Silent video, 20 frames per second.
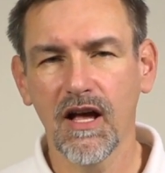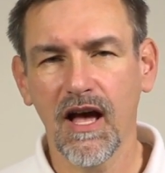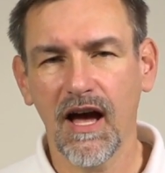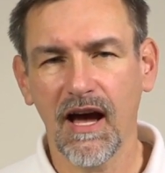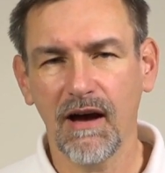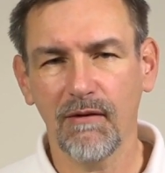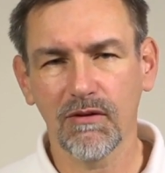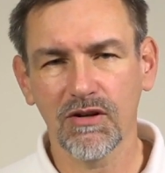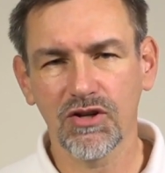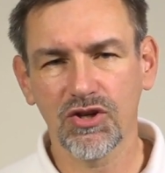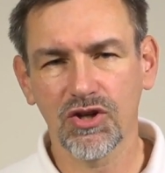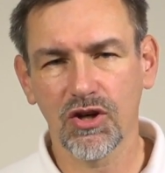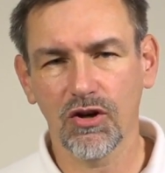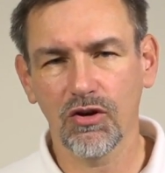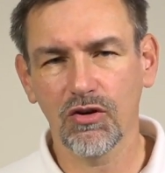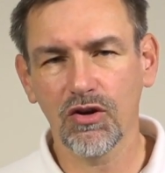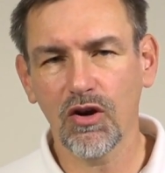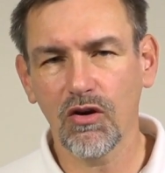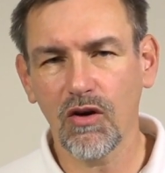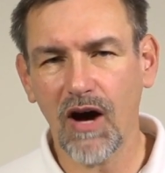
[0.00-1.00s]
I will show
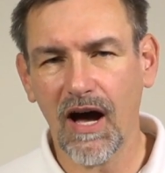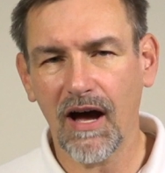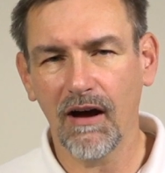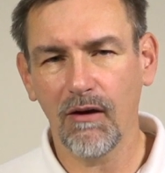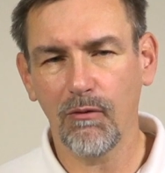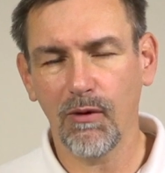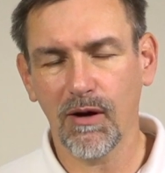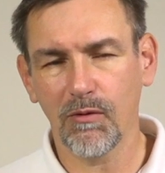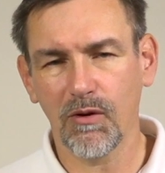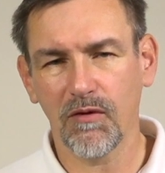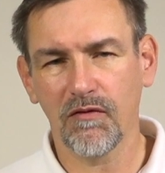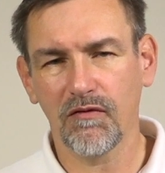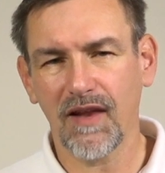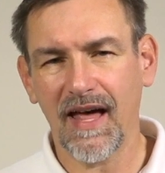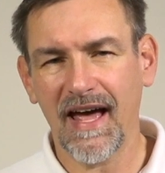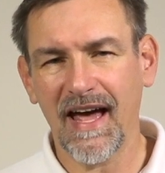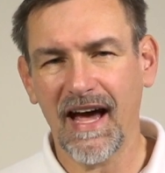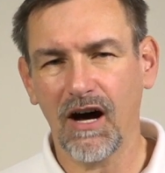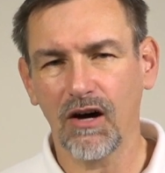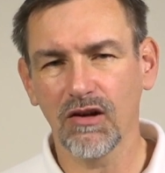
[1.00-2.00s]
you when we
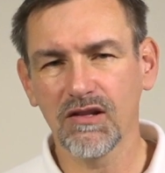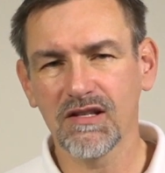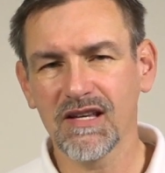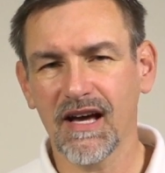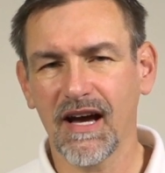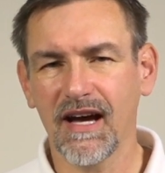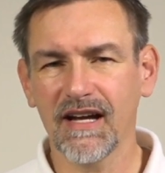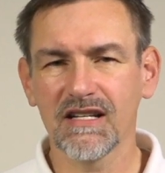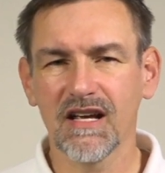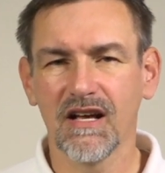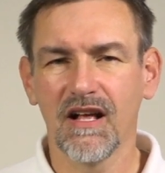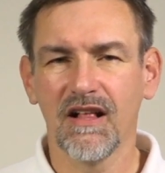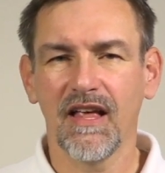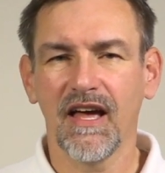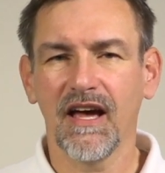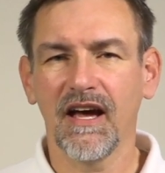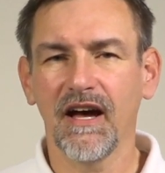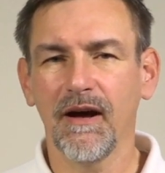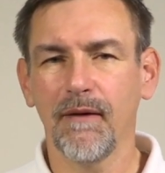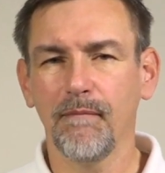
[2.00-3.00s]
fly outside
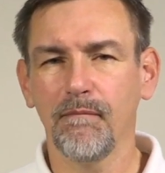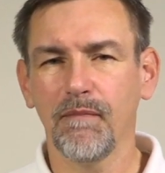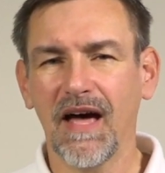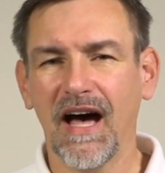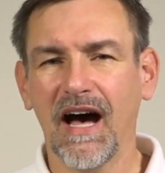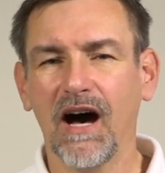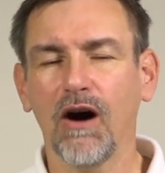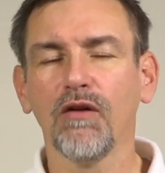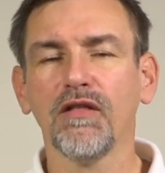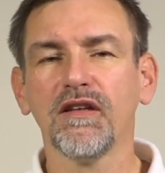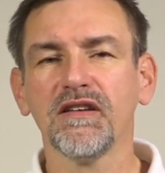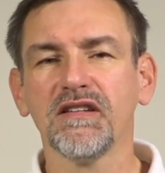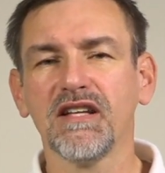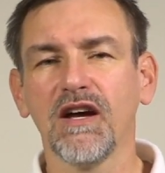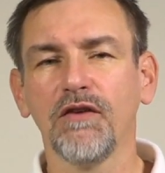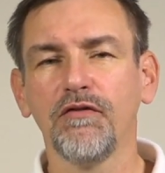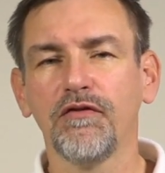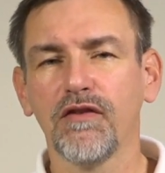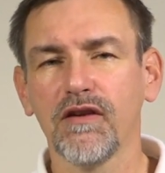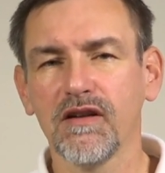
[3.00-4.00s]
how the
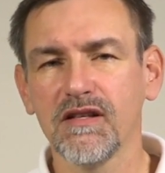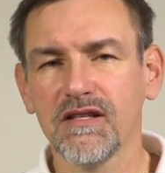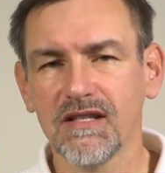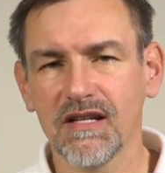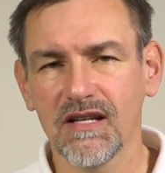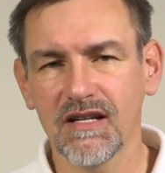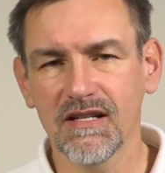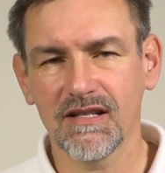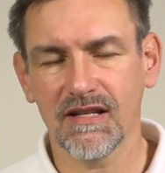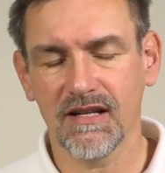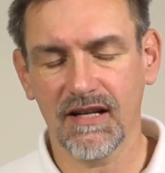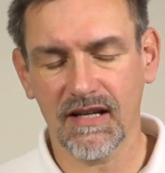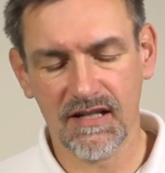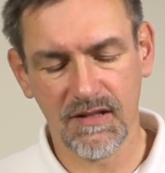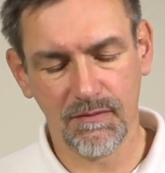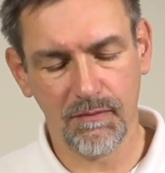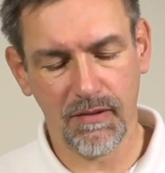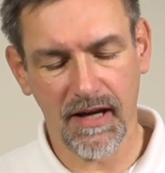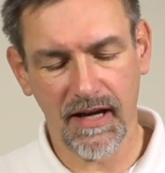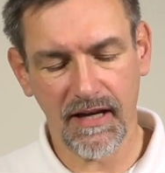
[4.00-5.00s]
difference is, and
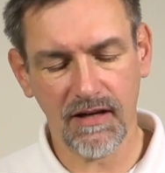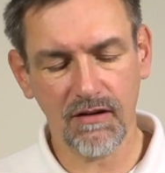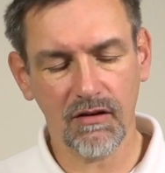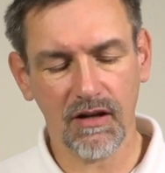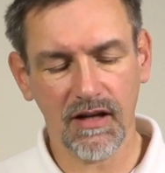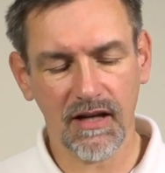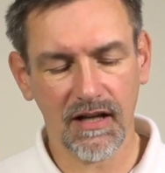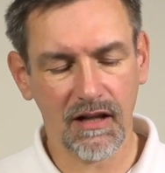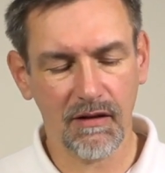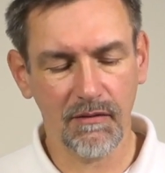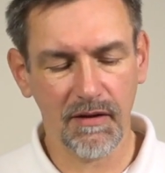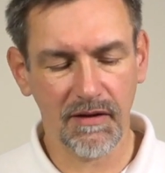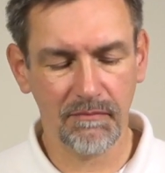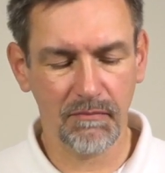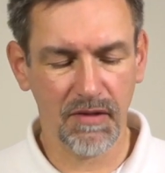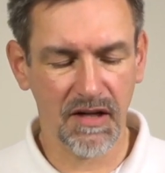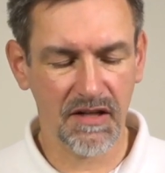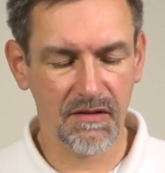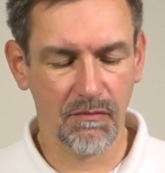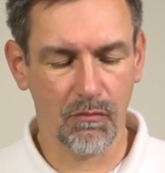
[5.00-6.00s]
explain you a little
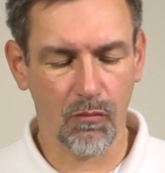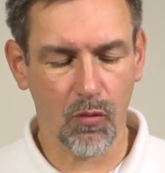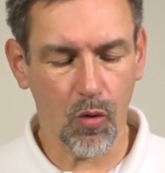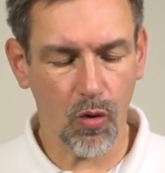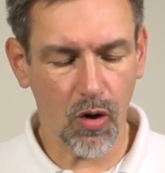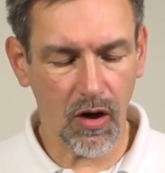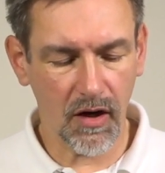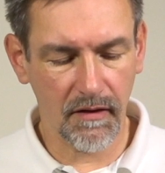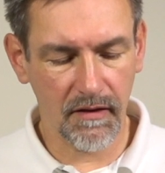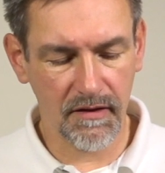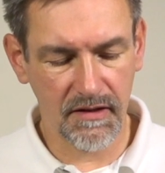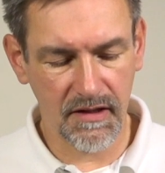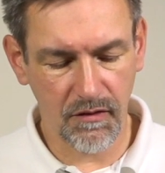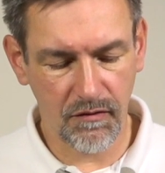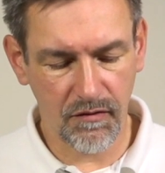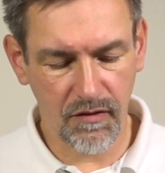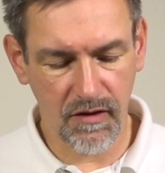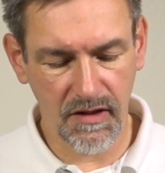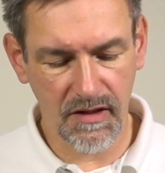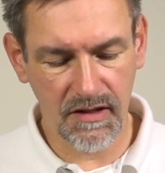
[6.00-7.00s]
bit more the
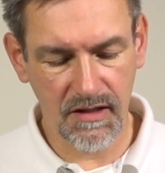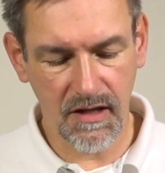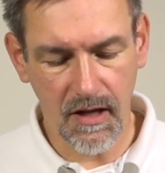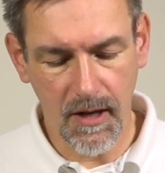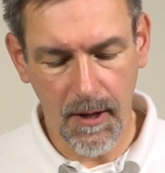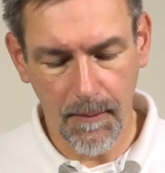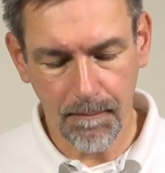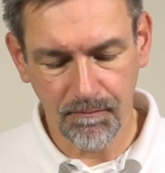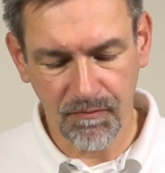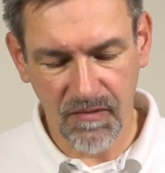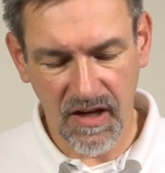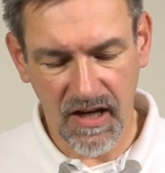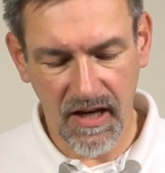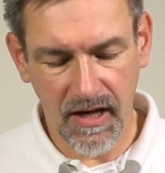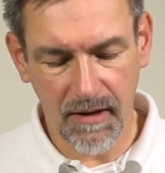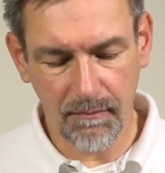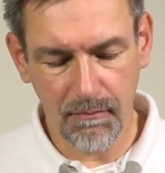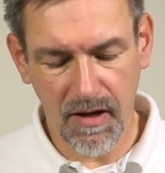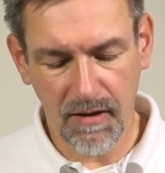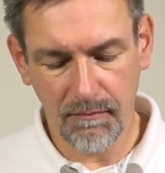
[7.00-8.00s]
difference
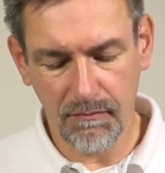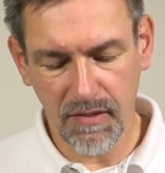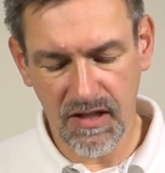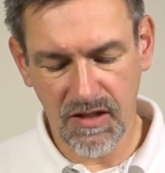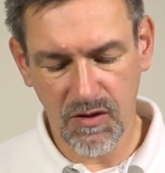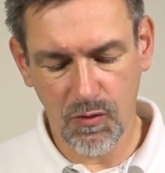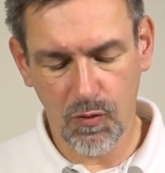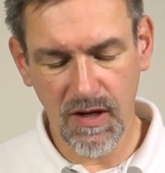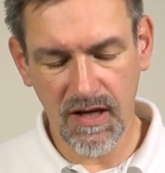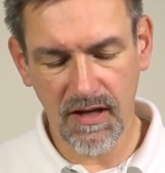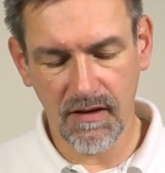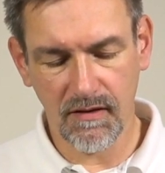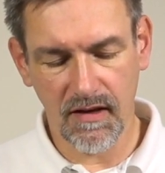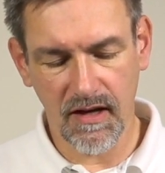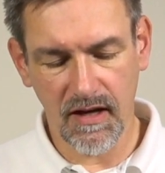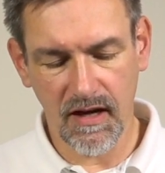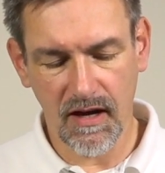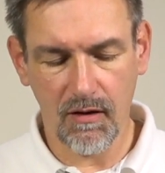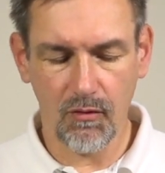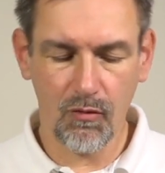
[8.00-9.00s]
between
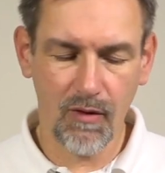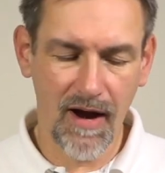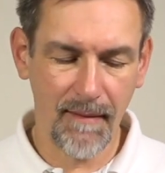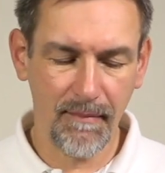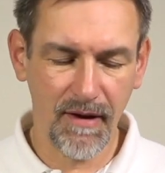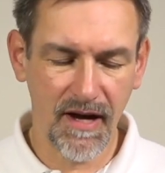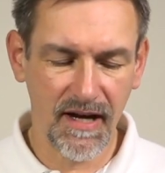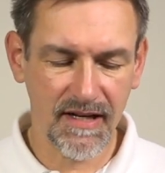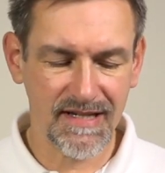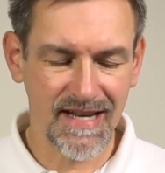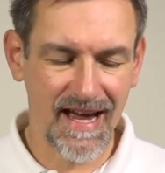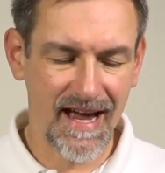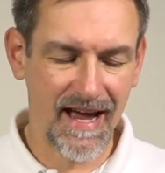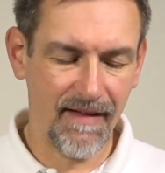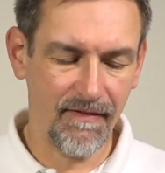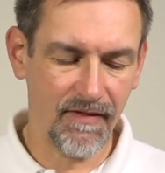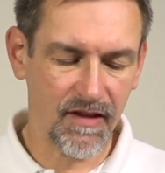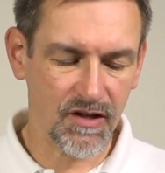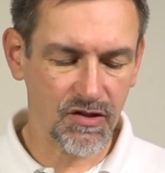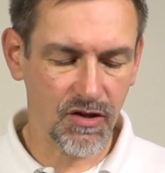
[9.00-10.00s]
the rabbit
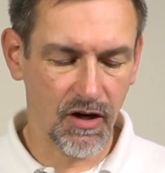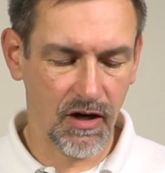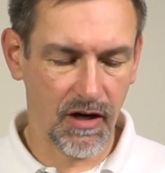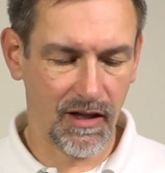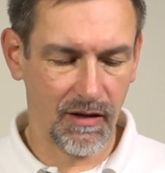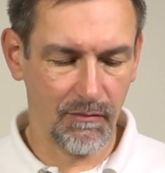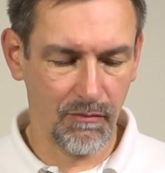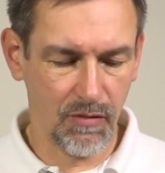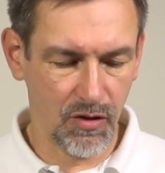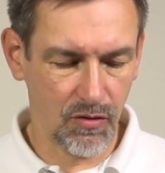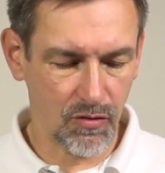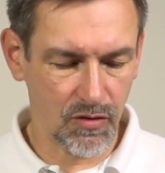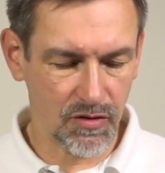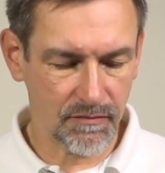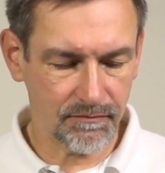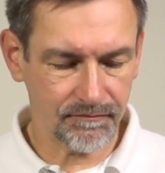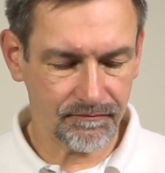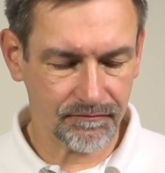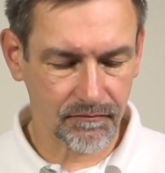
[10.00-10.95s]
and the turtle mode.